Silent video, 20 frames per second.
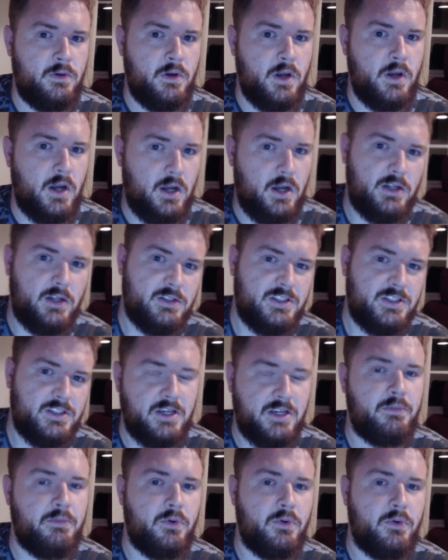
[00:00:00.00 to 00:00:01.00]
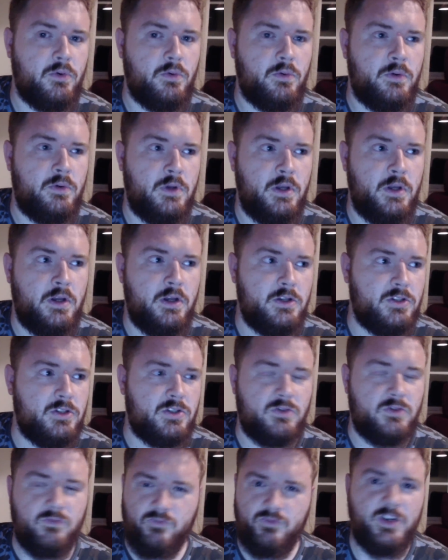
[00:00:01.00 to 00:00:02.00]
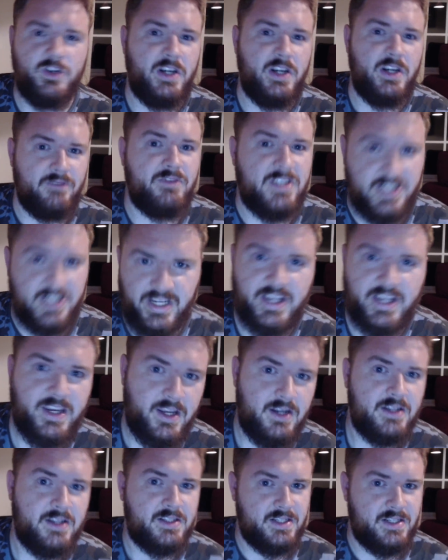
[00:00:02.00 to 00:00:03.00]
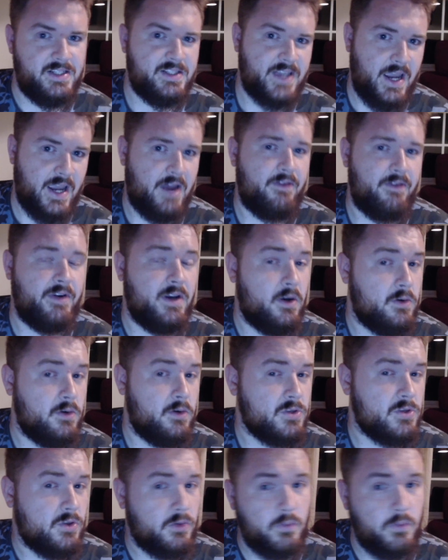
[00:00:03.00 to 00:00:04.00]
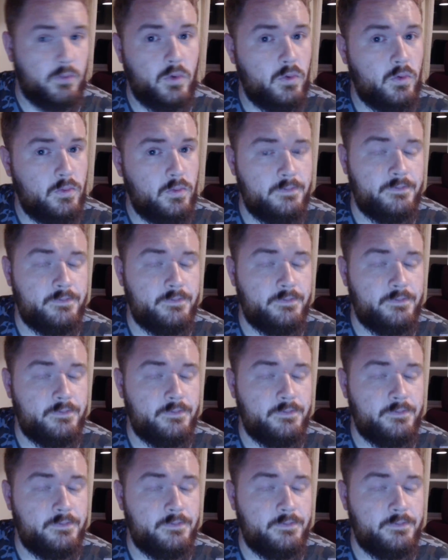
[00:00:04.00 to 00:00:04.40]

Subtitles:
unseeable, just really ridiculously scary lows at the wall,